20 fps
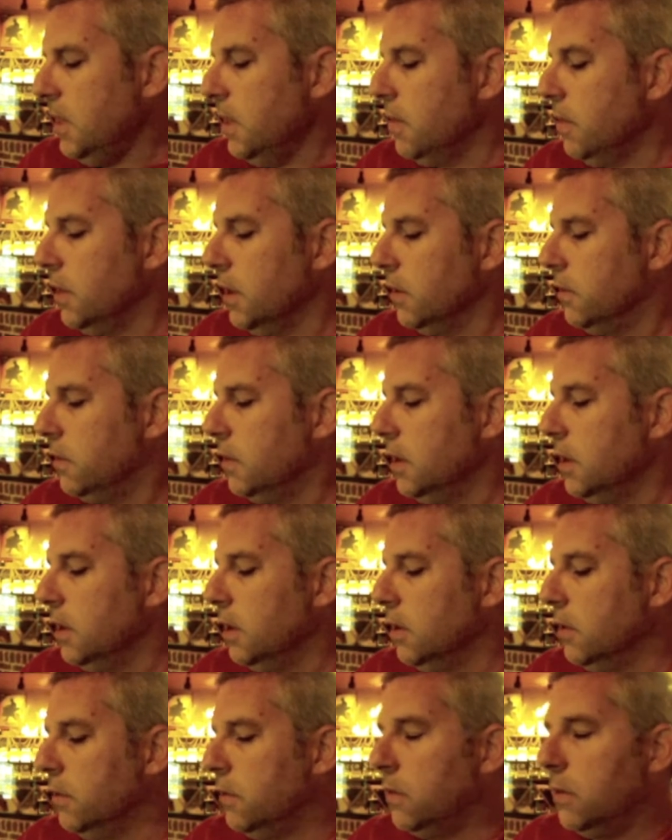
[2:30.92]
This
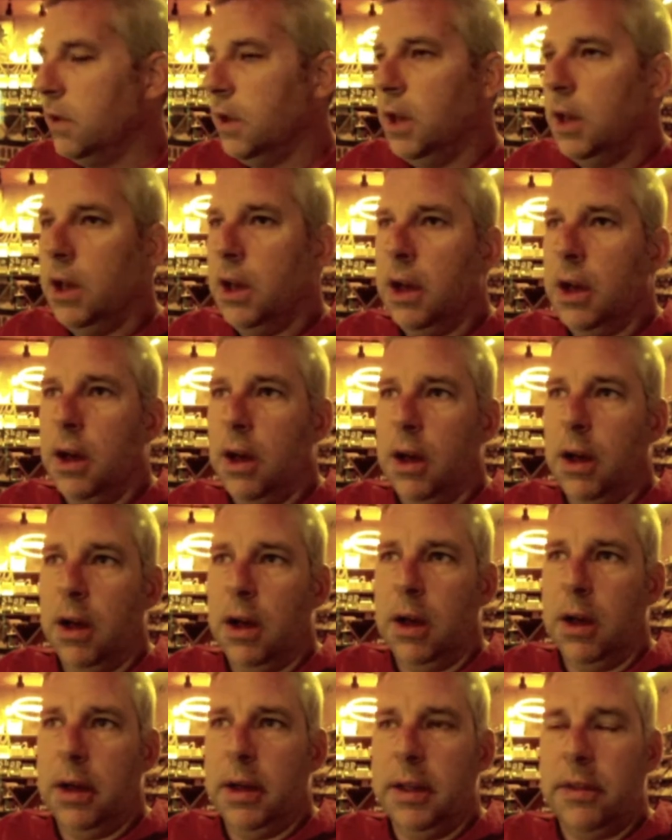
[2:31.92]
is
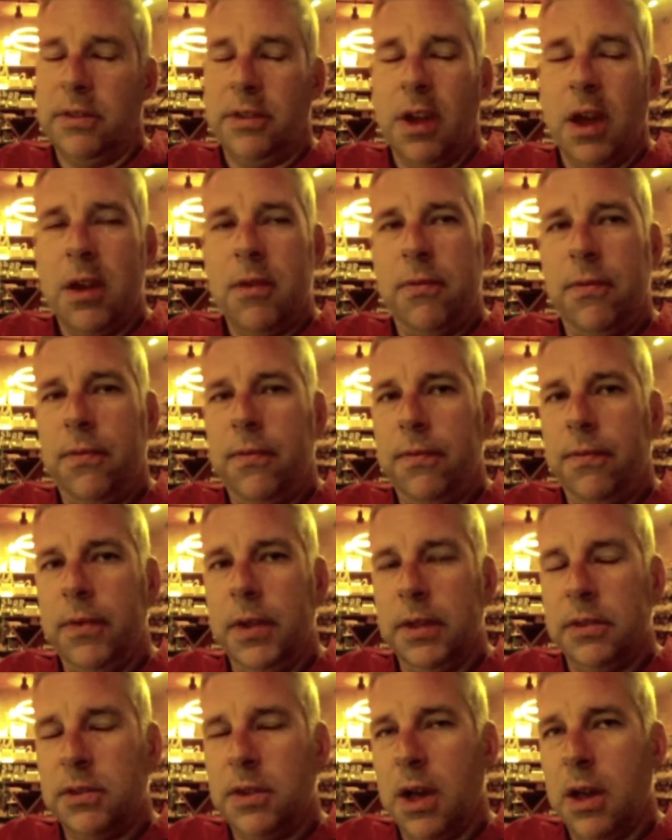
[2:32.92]
it's
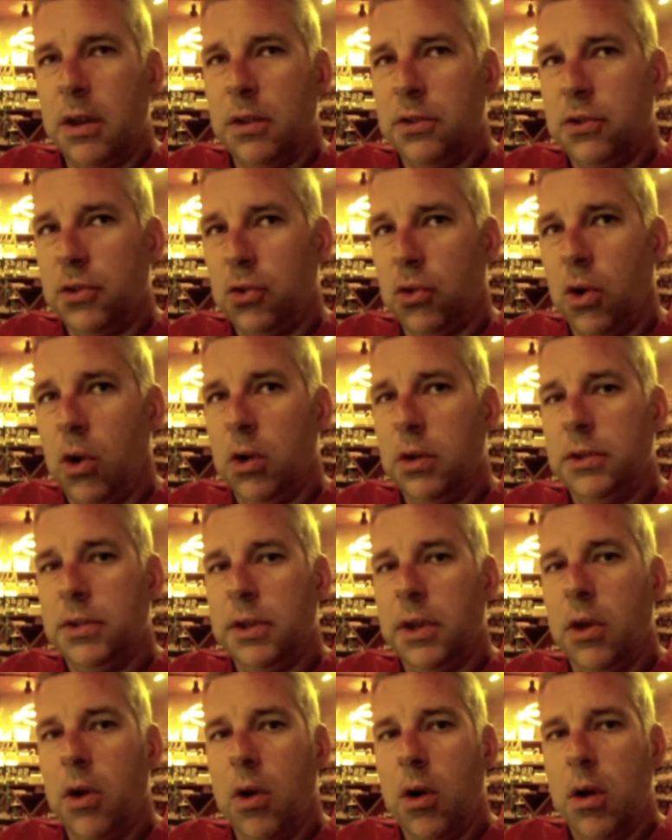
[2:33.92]
not a strong
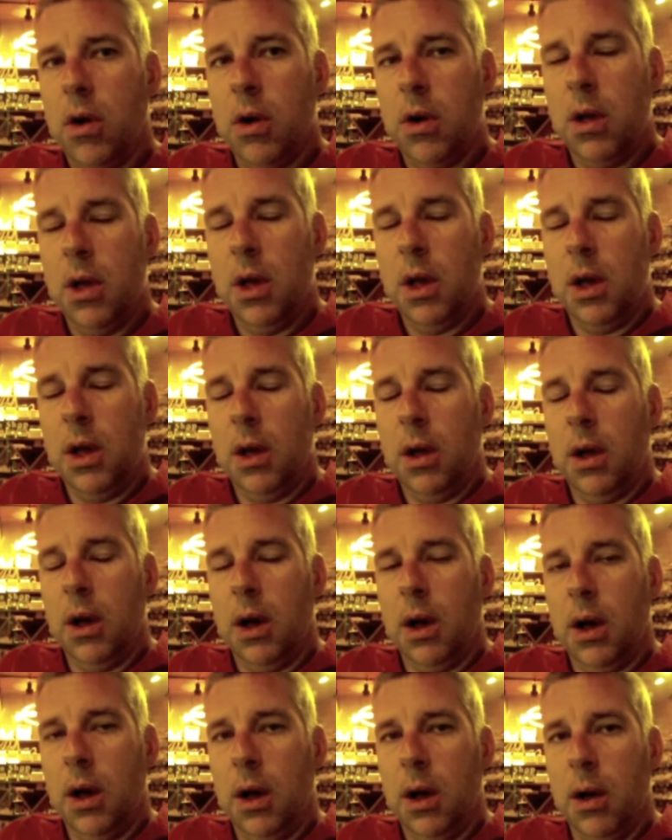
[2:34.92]
cigar.
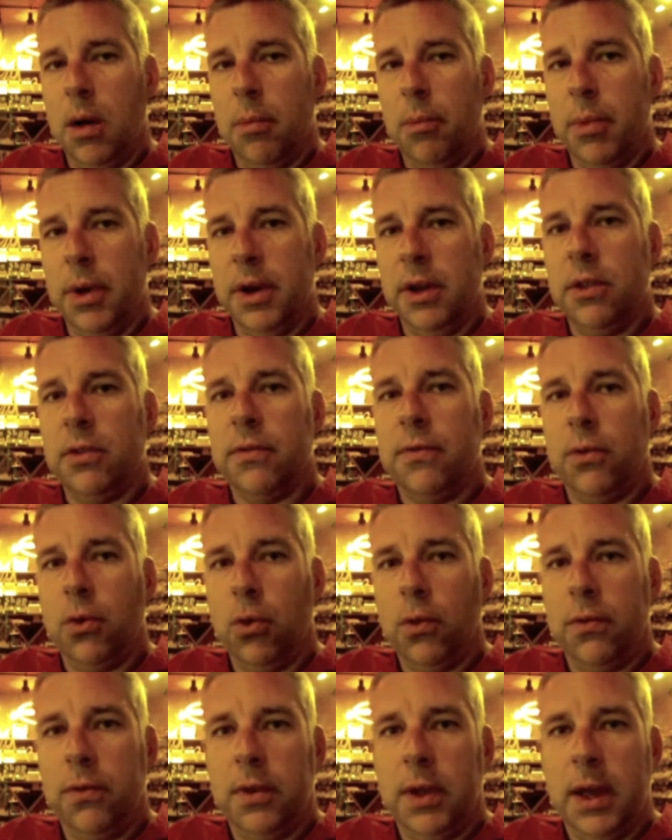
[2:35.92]
But it is
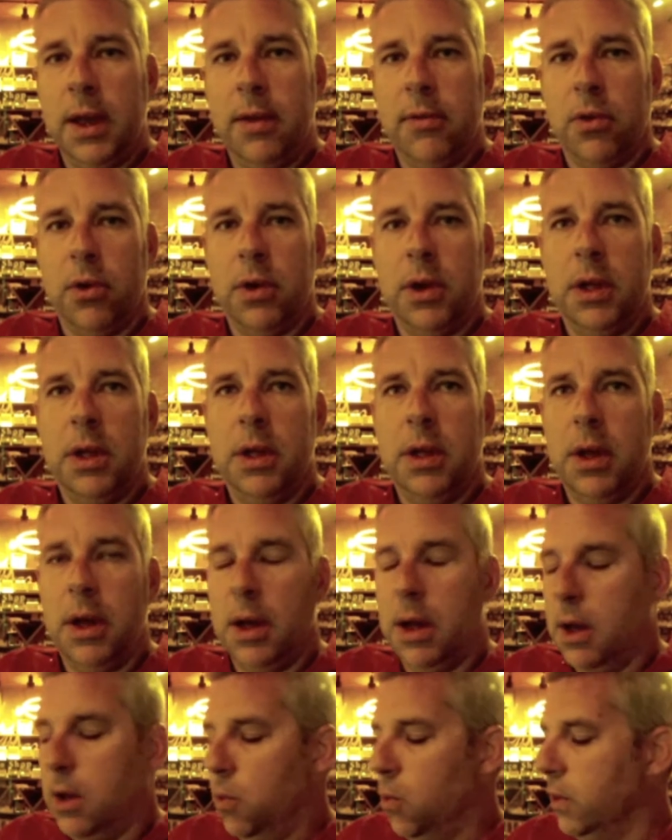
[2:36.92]
full flavored.
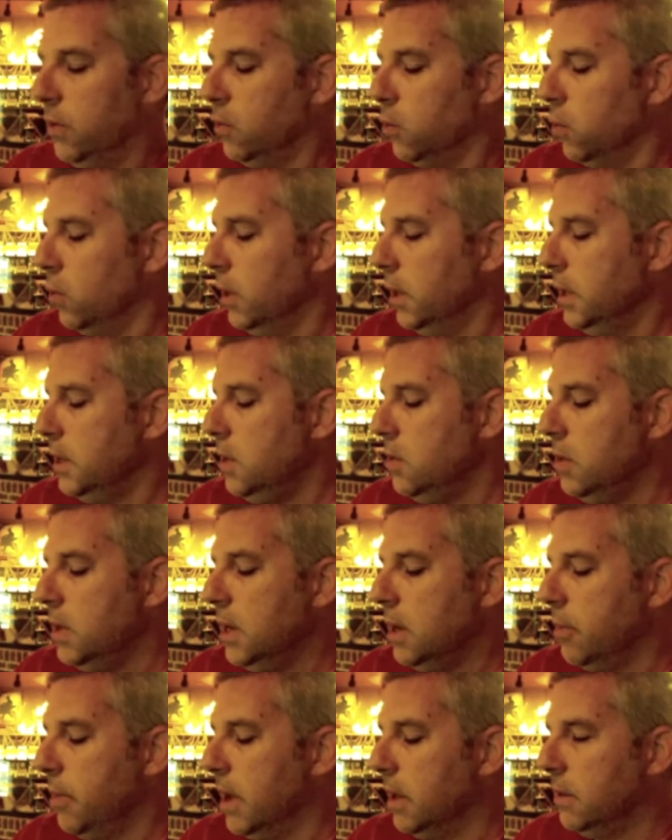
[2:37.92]
What's really
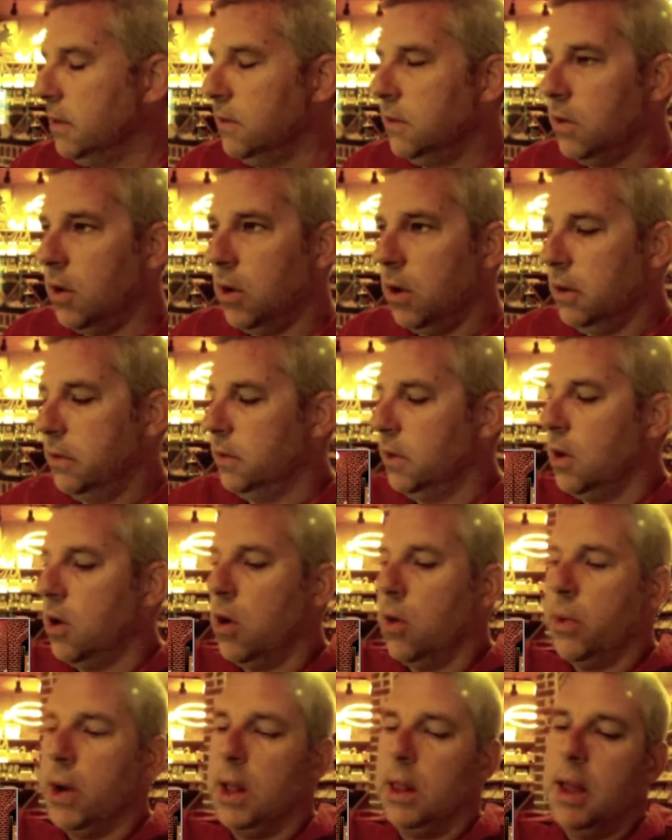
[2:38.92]
unique about this
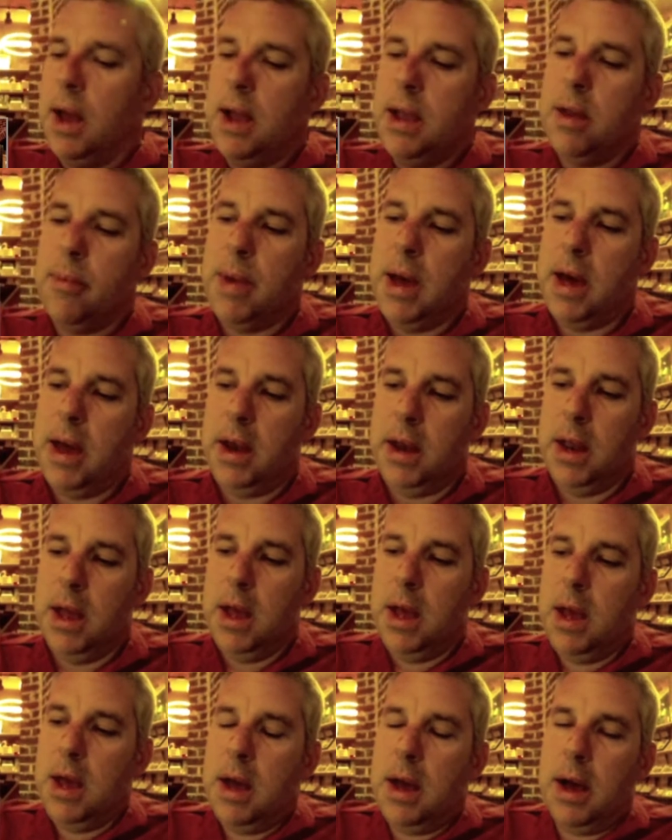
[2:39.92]
cigar, what I like about it,
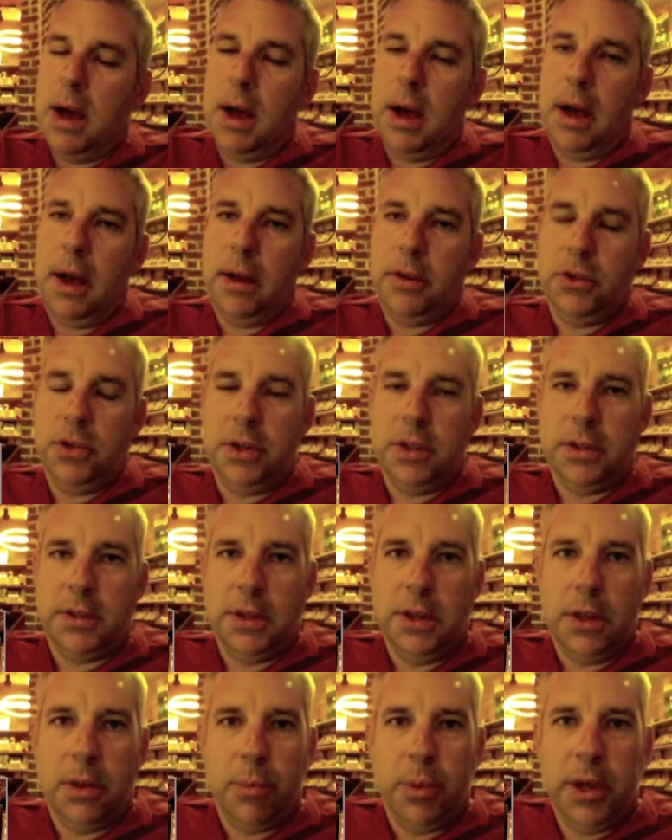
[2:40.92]
as you can
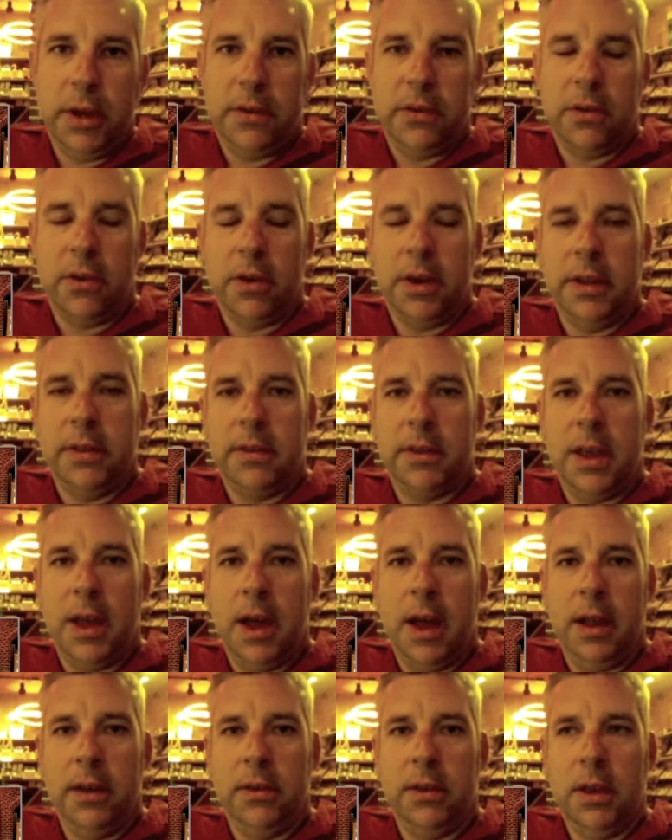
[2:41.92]
see in the picture, it's
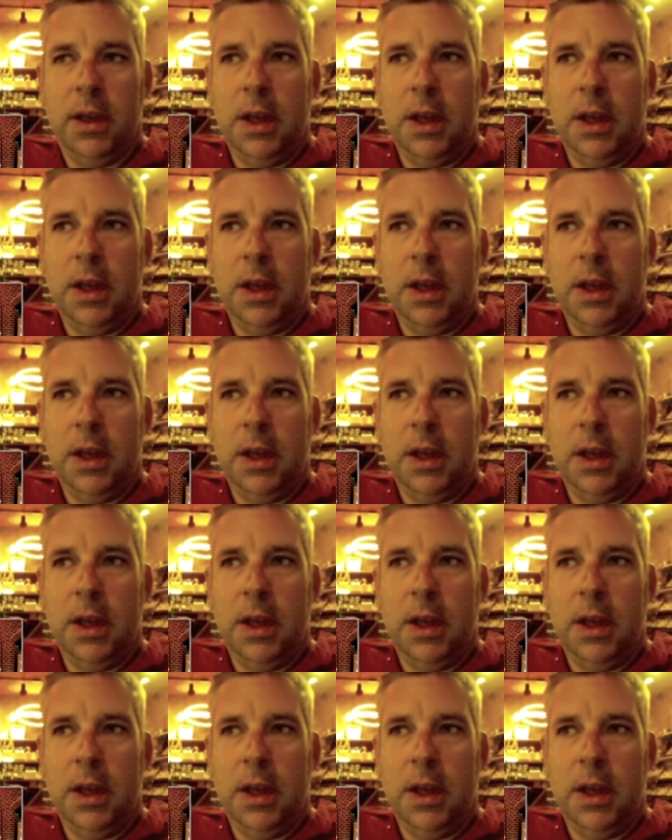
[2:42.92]
got